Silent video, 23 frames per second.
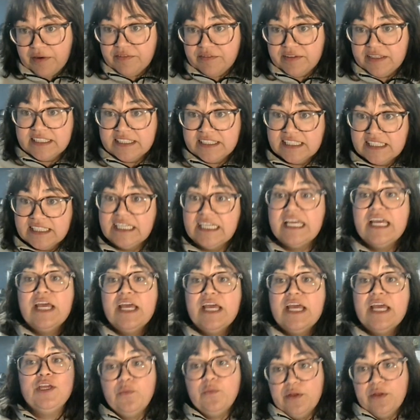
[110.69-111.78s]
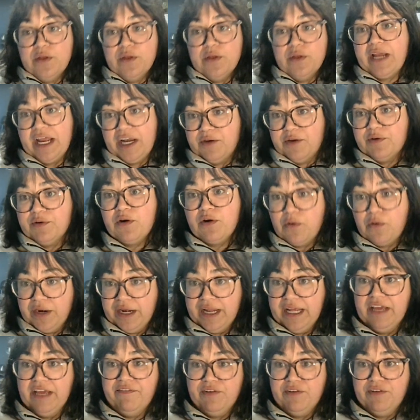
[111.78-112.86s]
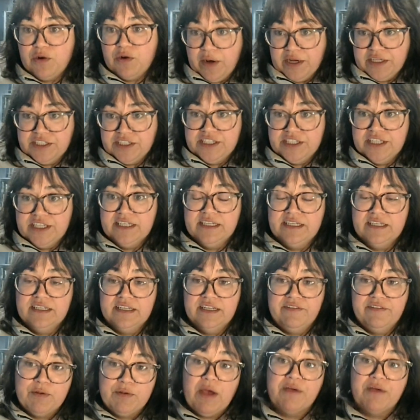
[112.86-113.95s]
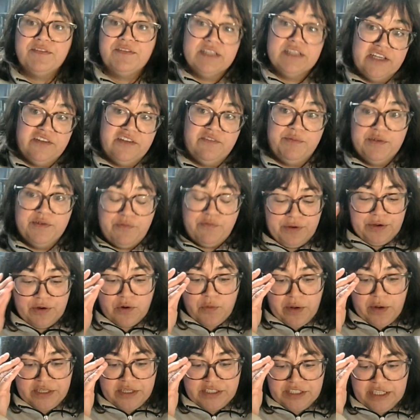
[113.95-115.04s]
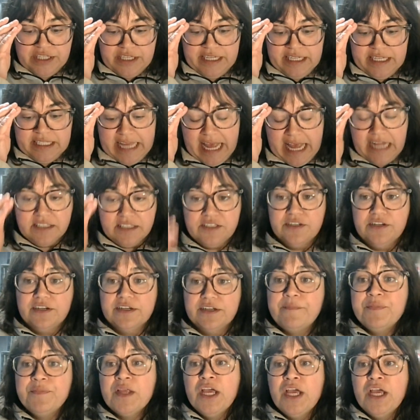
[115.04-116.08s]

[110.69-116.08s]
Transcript: Obviously, you will get a recording if you have to leave before your question is answered.